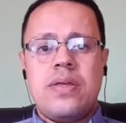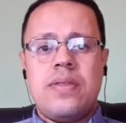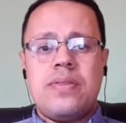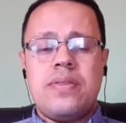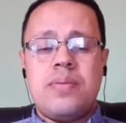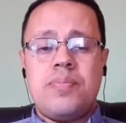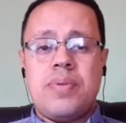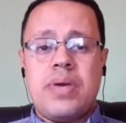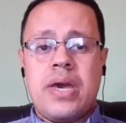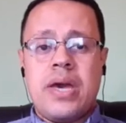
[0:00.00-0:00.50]

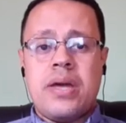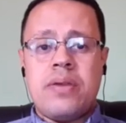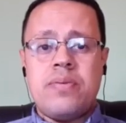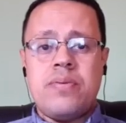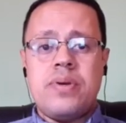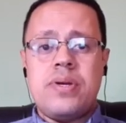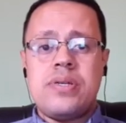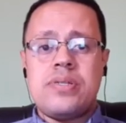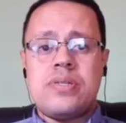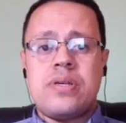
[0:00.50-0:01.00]
The piano
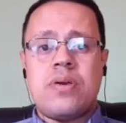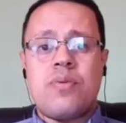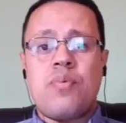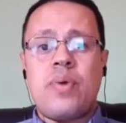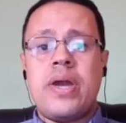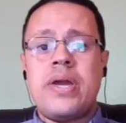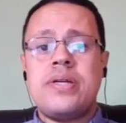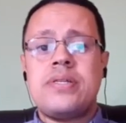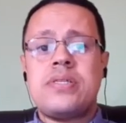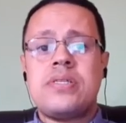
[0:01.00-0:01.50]
is a
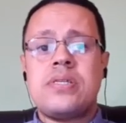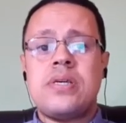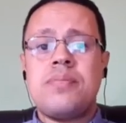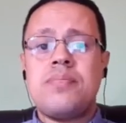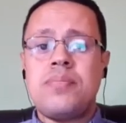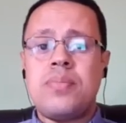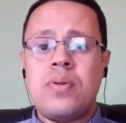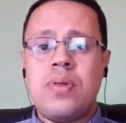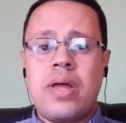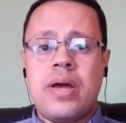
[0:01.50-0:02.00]
great
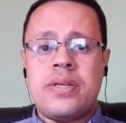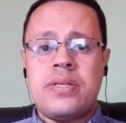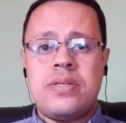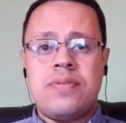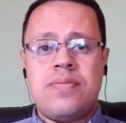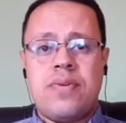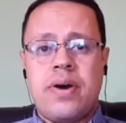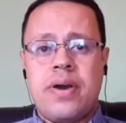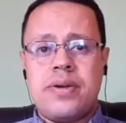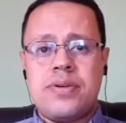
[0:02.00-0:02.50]
symbol and
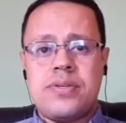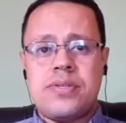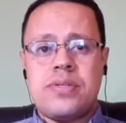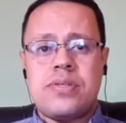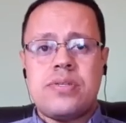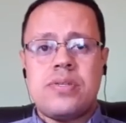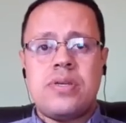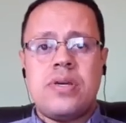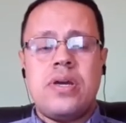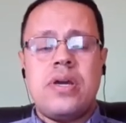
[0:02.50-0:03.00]

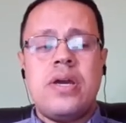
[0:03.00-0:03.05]
device.